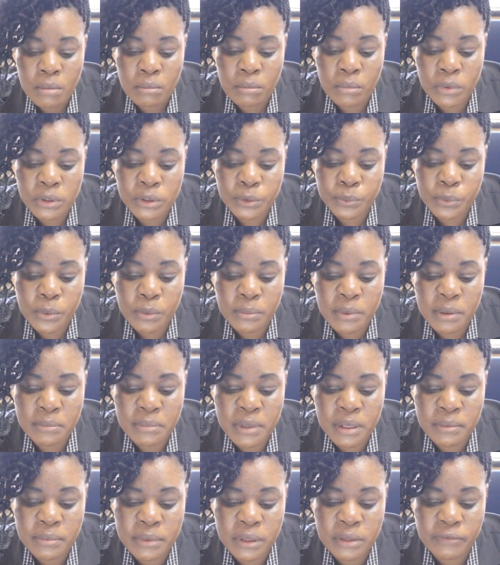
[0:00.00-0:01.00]
most
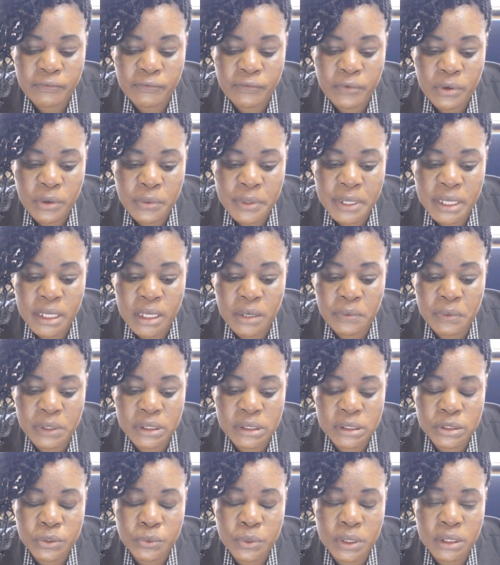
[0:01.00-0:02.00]
probably the following year, which
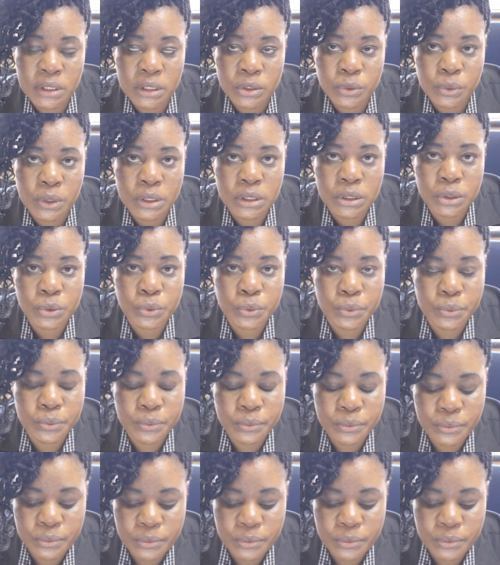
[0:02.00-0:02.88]
is 2022.